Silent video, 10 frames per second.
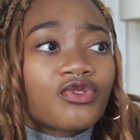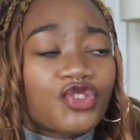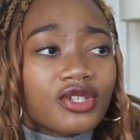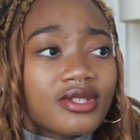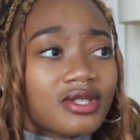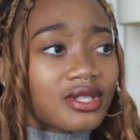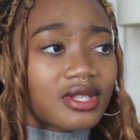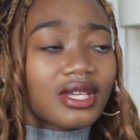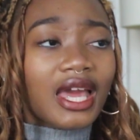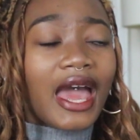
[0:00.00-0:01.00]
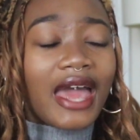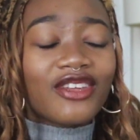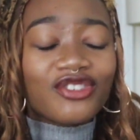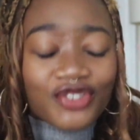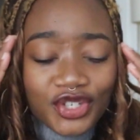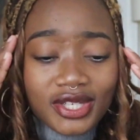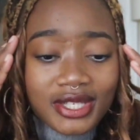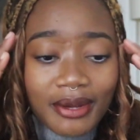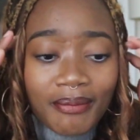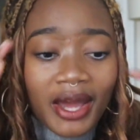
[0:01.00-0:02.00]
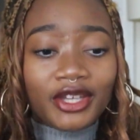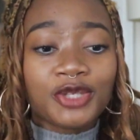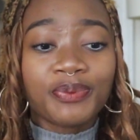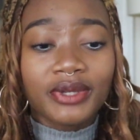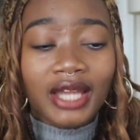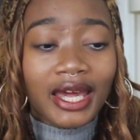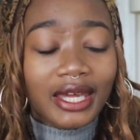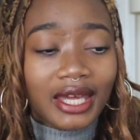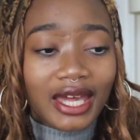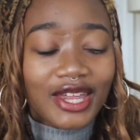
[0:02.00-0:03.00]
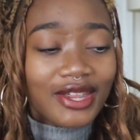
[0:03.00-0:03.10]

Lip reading: just my experience, like,